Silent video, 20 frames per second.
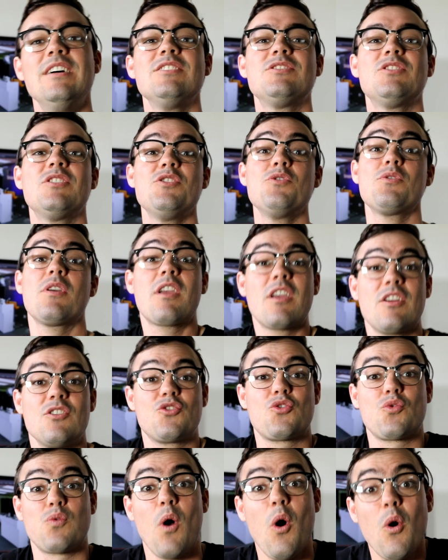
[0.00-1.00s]
so that you can
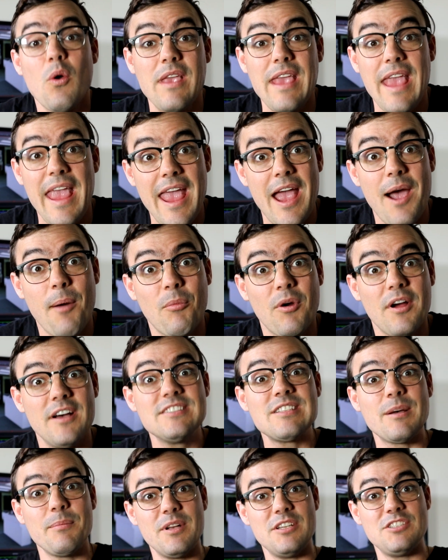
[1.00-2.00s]
control
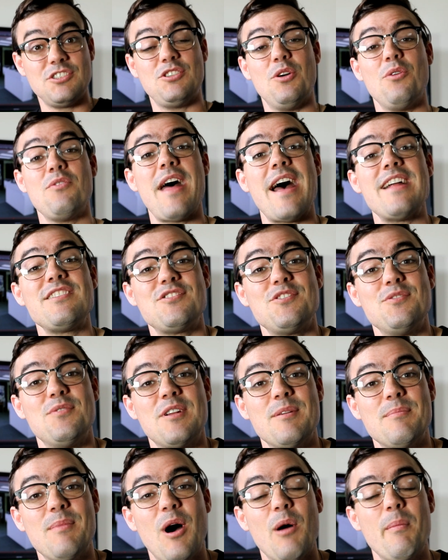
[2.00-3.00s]
cameras. I'm going to show that to you
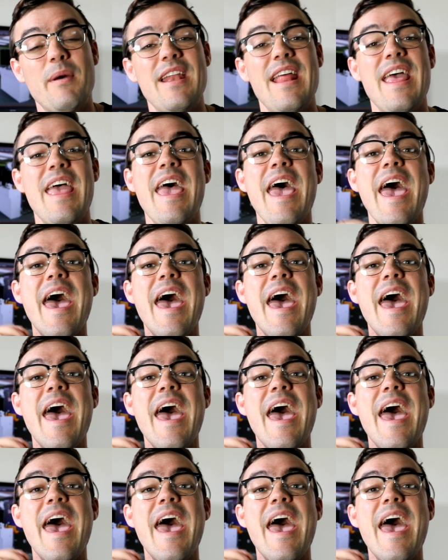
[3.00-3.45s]
in a moment.